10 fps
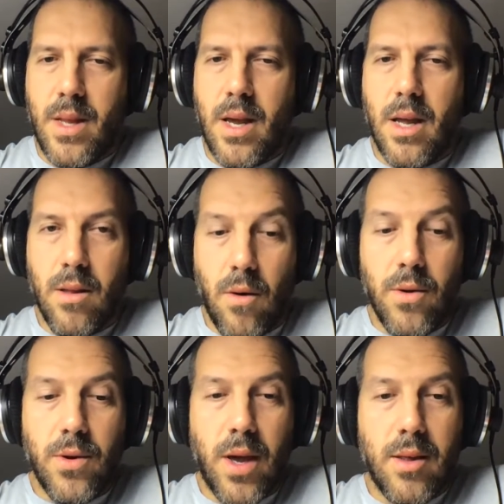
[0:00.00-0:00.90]
it
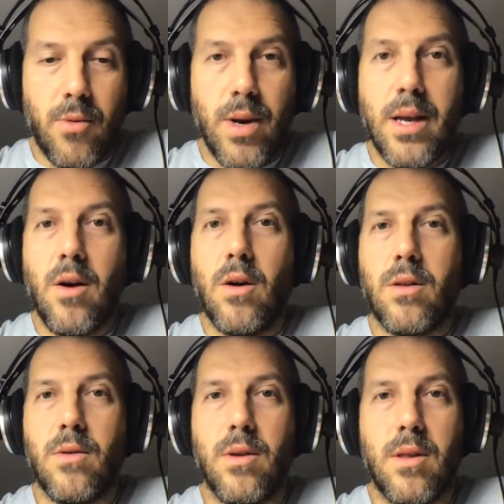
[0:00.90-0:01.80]
also gets really hot
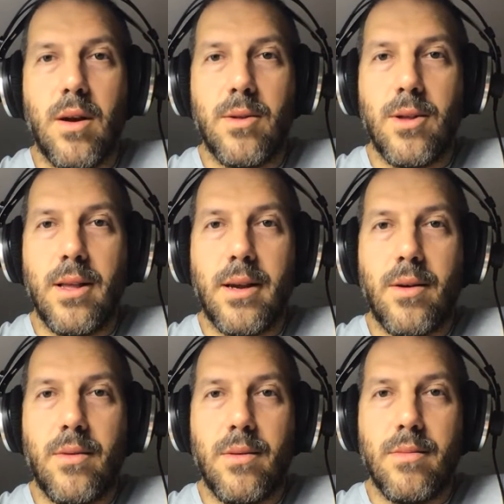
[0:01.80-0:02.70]
to the touch, like
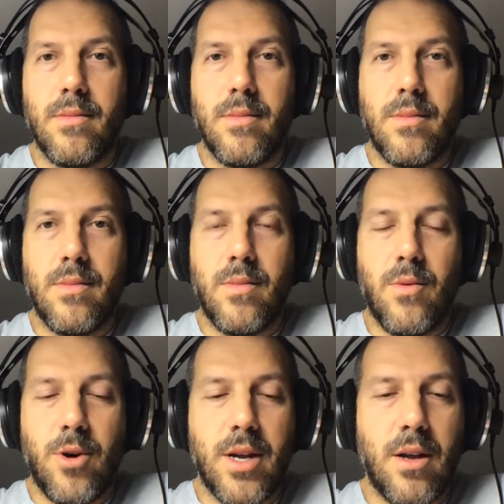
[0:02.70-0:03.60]

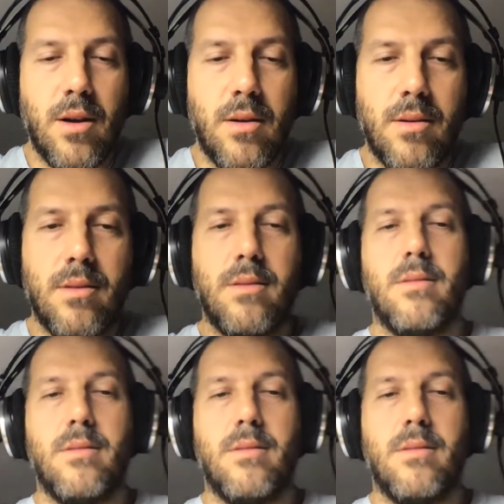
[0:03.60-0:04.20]
working.